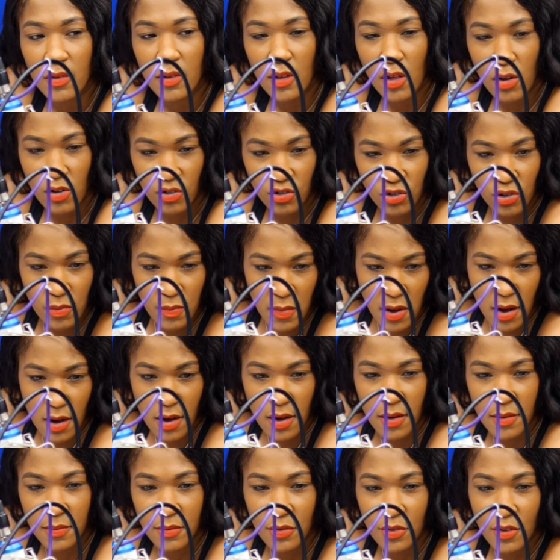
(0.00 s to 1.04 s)
lost your
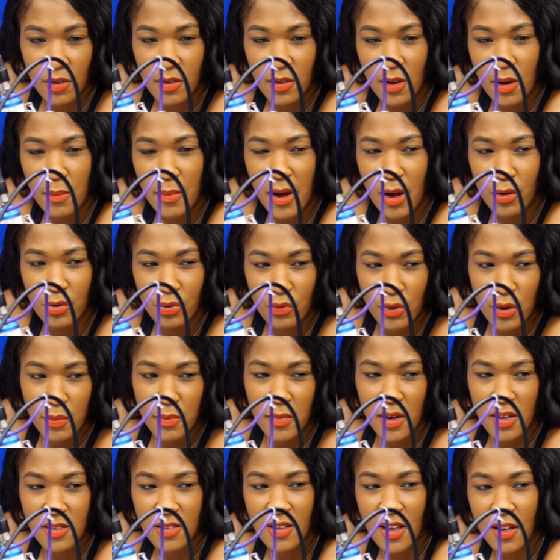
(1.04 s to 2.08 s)
mom about 3 months